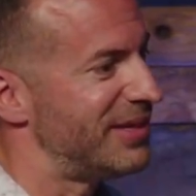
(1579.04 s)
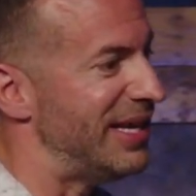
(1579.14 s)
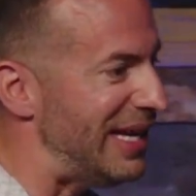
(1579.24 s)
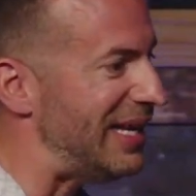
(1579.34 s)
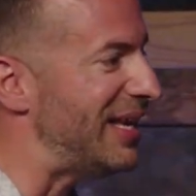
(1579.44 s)

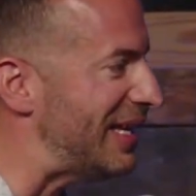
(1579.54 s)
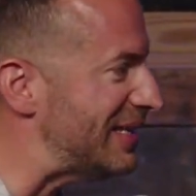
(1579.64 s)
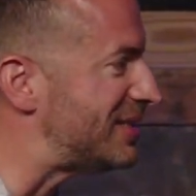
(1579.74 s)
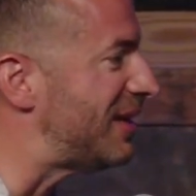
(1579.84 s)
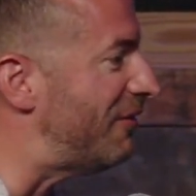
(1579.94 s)
It
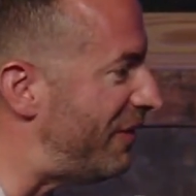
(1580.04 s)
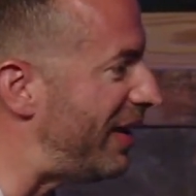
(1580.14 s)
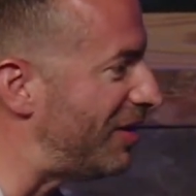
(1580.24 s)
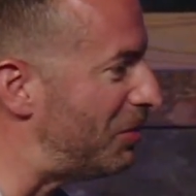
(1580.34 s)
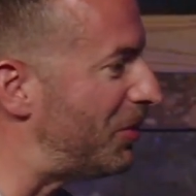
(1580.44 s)
is
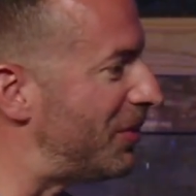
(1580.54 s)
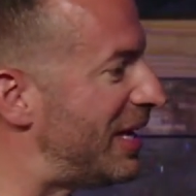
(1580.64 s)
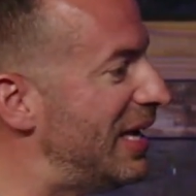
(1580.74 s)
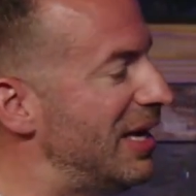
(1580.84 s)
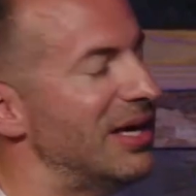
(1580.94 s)
available.
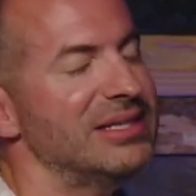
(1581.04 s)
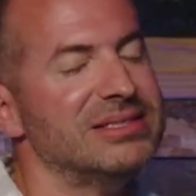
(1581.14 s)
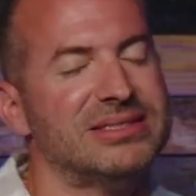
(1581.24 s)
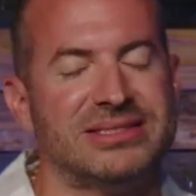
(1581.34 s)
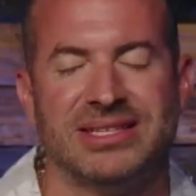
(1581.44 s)
He
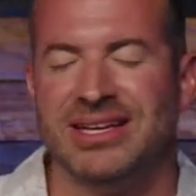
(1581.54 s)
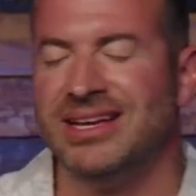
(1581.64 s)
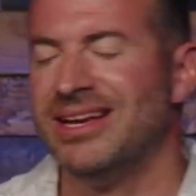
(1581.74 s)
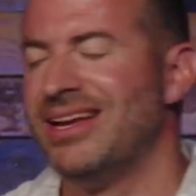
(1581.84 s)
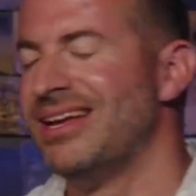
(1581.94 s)
is
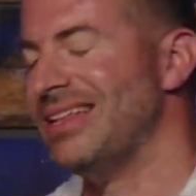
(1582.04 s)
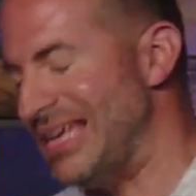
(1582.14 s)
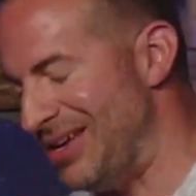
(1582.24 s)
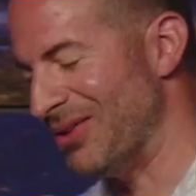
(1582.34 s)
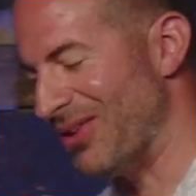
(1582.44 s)
the
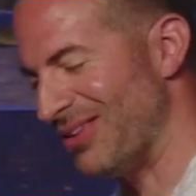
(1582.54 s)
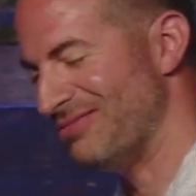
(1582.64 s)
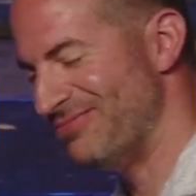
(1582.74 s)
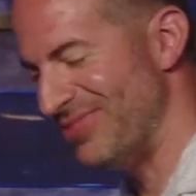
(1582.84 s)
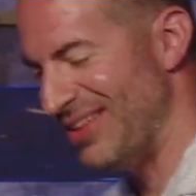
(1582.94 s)
healer.
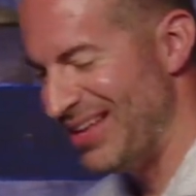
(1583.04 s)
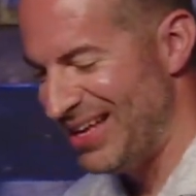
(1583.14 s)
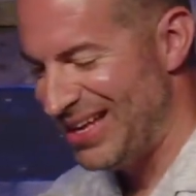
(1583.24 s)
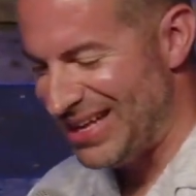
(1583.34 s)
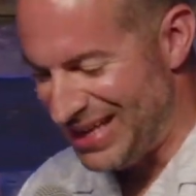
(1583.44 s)

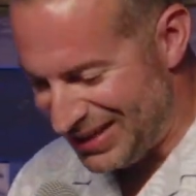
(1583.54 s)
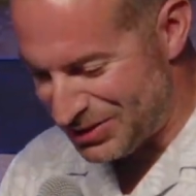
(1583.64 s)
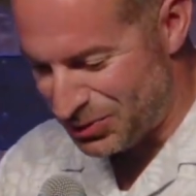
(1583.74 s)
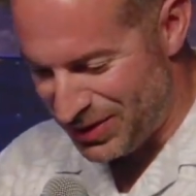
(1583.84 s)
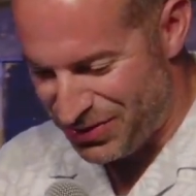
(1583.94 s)
He
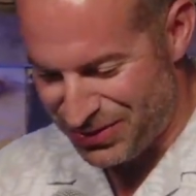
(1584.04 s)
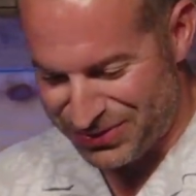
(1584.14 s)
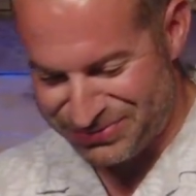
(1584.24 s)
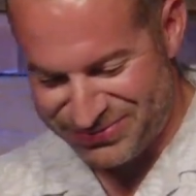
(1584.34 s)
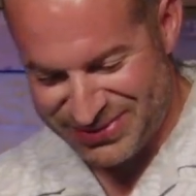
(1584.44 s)
is with
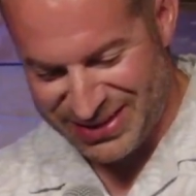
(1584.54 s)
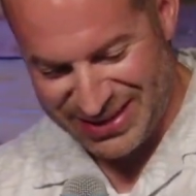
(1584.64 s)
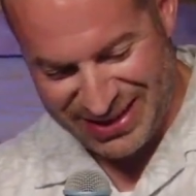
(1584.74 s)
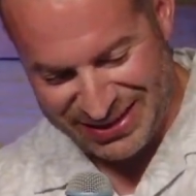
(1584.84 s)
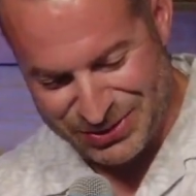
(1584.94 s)
you.
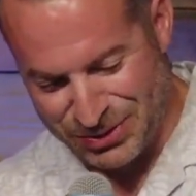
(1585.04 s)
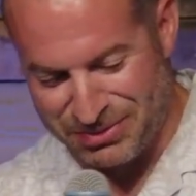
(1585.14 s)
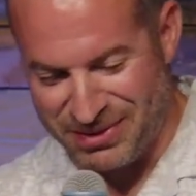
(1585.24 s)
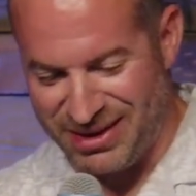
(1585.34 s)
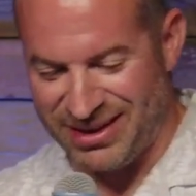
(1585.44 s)
He is with
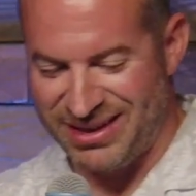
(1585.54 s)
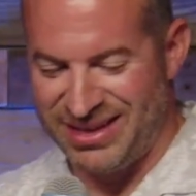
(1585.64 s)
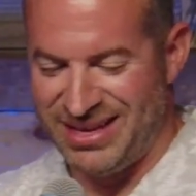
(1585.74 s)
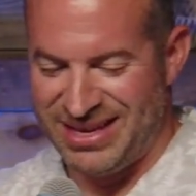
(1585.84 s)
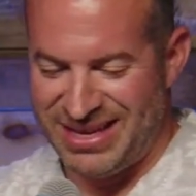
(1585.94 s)
me.
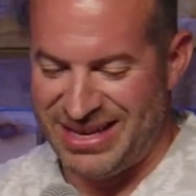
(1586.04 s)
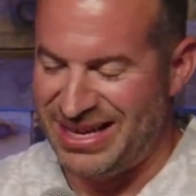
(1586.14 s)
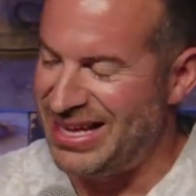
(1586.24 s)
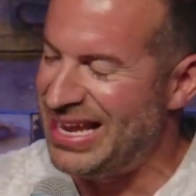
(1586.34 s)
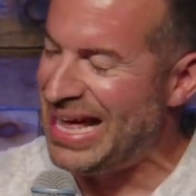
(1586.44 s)

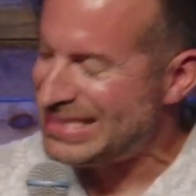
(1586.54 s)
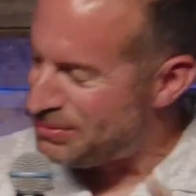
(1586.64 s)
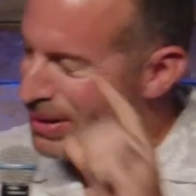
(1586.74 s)
That's